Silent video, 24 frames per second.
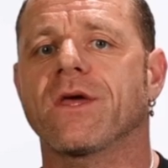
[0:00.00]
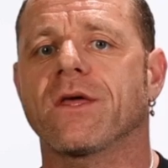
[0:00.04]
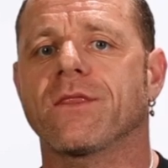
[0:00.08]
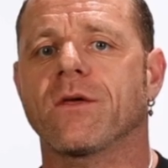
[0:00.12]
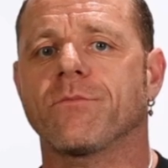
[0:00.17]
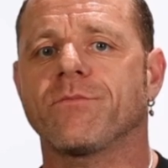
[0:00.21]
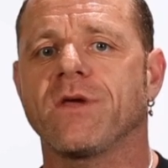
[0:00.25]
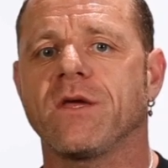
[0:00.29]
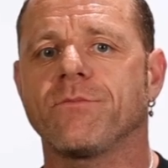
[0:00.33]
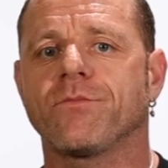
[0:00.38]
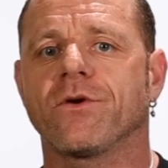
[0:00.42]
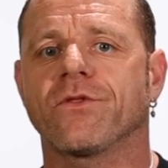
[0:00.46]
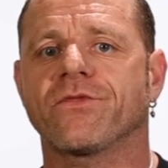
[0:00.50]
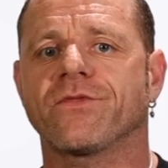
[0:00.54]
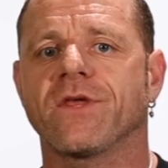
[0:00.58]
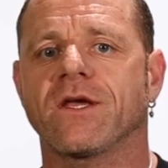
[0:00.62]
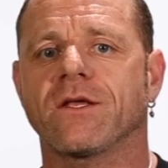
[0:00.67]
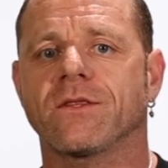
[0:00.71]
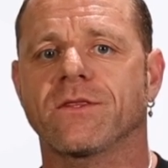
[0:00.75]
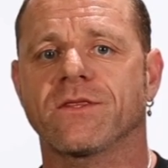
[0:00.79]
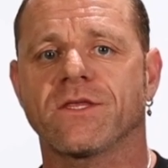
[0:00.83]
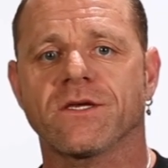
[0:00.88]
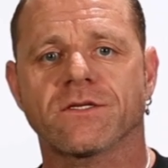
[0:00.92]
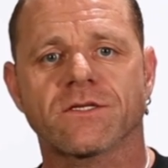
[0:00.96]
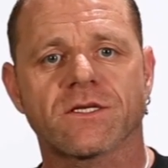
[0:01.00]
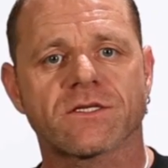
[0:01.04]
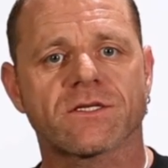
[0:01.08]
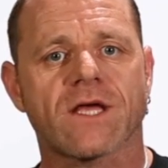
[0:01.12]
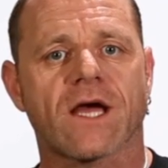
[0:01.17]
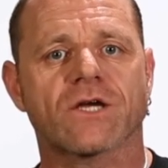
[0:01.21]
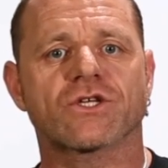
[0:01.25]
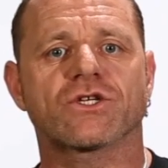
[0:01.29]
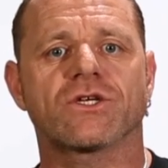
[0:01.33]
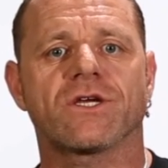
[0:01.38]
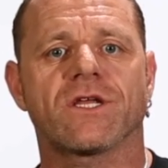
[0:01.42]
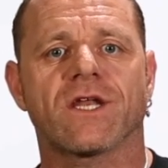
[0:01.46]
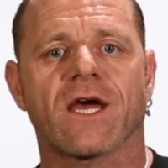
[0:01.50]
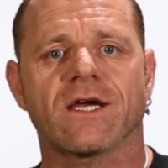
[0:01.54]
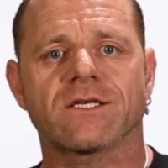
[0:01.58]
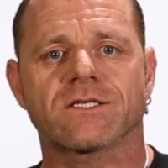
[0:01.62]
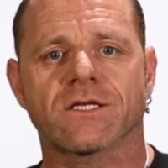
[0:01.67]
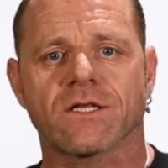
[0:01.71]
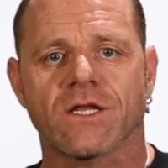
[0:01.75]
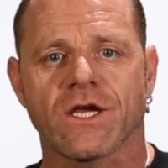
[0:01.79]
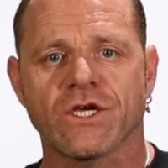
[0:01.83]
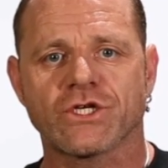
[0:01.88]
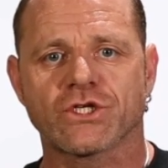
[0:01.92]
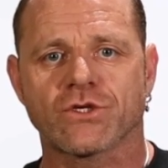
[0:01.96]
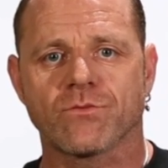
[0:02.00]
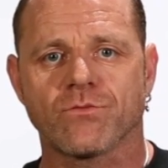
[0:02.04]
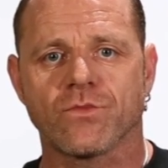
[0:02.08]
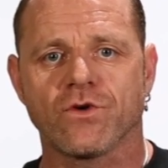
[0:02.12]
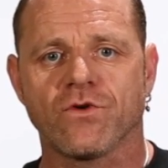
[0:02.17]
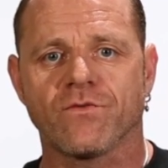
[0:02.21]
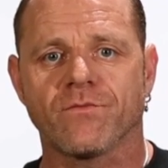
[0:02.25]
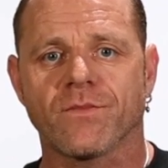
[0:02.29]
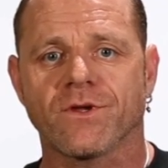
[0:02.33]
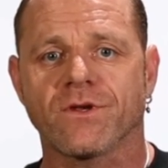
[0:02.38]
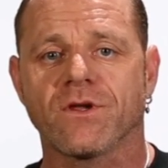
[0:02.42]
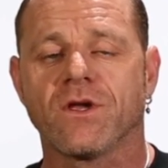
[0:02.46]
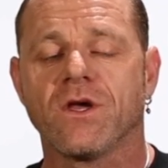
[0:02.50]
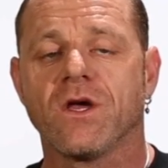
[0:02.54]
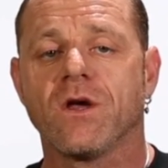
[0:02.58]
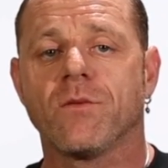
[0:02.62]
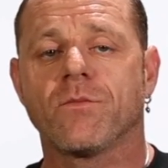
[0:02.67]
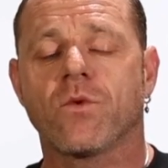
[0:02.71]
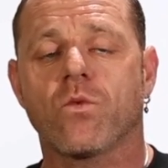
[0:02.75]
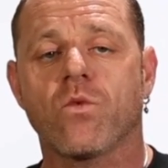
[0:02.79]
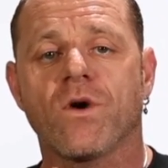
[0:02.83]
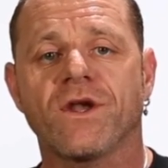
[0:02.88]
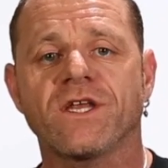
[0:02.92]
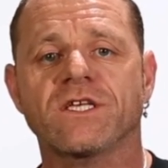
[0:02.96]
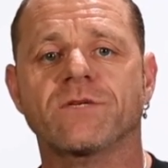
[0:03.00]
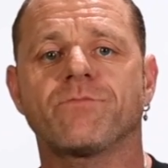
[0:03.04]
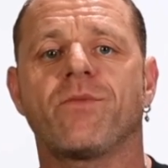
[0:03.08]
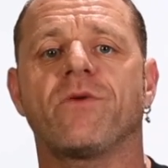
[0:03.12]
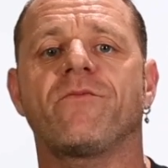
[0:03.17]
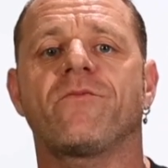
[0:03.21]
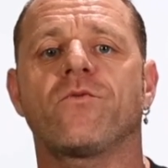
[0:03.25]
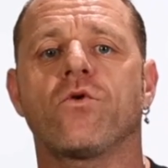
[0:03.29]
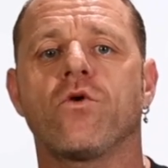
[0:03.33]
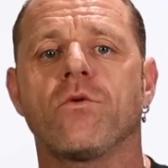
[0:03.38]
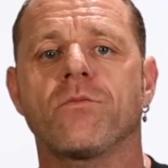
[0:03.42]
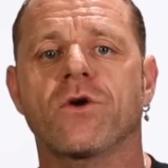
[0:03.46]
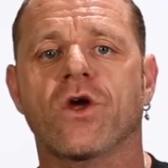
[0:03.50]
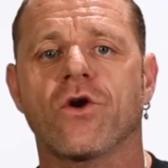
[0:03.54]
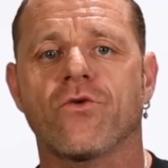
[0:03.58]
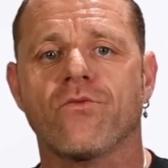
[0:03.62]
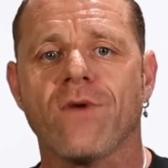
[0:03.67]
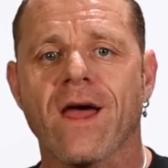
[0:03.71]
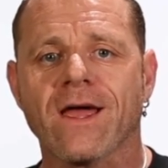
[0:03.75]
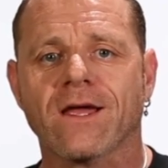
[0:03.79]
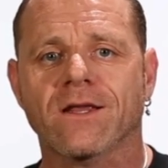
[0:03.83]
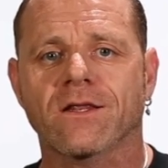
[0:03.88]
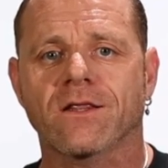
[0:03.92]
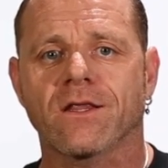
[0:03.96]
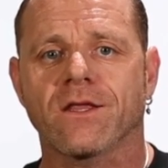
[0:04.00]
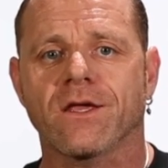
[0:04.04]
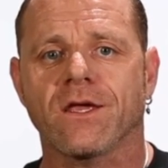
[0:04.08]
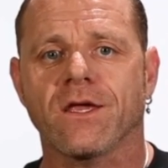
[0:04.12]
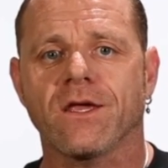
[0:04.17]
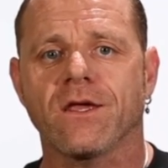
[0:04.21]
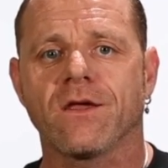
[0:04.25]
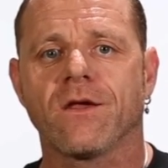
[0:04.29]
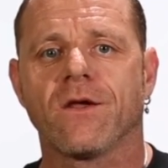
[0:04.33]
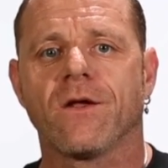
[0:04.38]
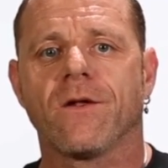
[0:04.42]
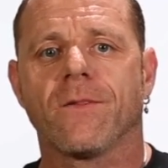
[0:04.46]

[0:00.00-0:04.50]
there that people think this is actually an isolation movement. But when it's performed correctly,